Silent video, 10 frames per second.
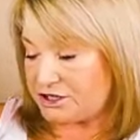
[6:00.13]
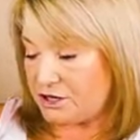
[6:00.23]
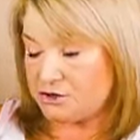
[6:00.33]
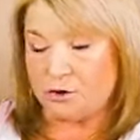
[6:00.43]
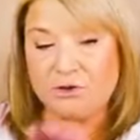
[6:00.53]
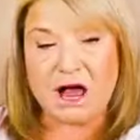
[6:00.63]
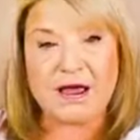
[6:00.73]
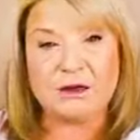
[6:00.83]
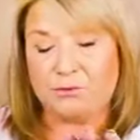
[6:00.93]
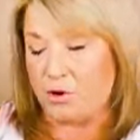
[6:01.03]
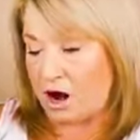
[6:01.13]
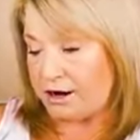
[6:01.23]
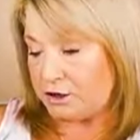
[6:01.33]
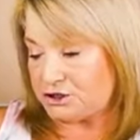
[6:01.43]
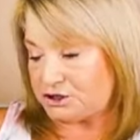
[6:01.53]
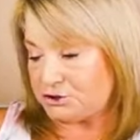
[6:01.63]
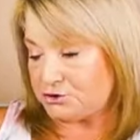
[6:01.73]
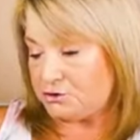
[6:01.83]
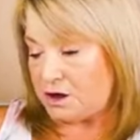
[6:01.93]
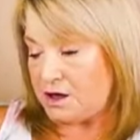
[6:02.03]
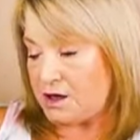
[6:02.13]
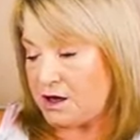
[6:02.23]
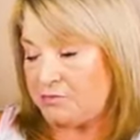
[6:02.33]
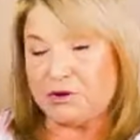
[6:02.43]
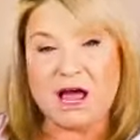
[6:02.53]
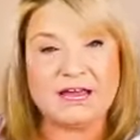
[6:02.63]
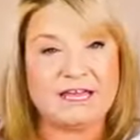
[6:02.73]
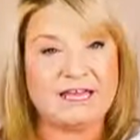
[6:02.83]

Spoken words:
You apply it prior to applying